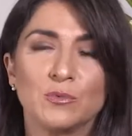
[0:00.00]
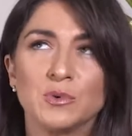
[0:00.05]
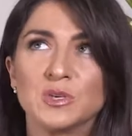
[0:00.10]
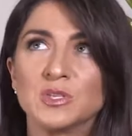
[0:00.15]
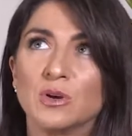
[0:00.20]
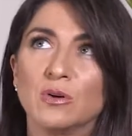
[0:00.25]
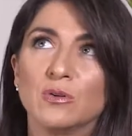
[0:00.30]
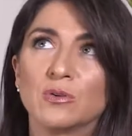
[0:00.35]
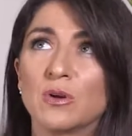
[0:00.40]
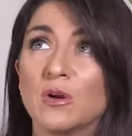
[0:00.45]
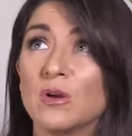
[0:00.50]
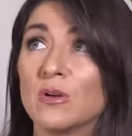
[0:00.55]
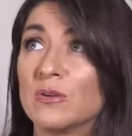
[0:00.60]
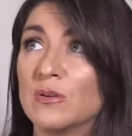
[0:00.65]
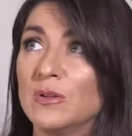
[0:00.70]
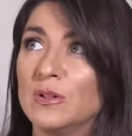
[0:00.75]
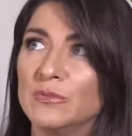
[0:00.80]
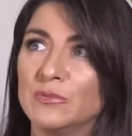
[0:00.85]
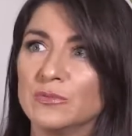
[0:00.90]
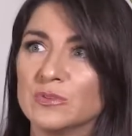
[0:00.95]
We're told
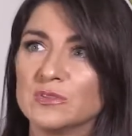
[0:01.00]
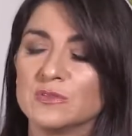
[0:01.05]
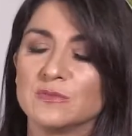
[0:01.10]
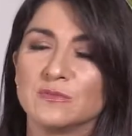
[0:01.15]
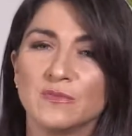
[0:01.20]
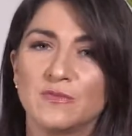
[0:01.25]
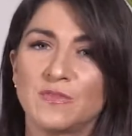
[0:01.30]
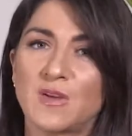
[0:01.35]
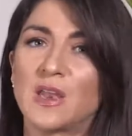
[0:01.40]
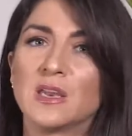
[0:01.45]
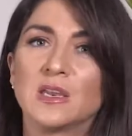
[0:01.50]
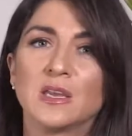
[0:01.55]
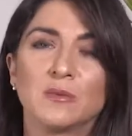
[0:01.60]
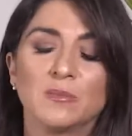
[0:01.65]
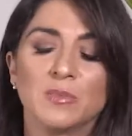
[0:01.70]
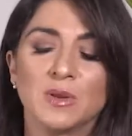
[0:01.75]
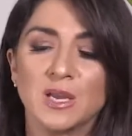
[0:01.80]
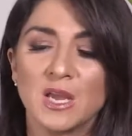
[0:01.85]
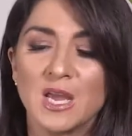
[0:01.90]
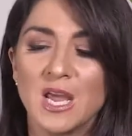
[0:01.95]
olive oil's fattening,
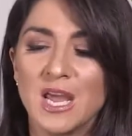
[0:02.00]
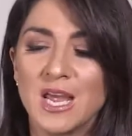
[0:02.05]
but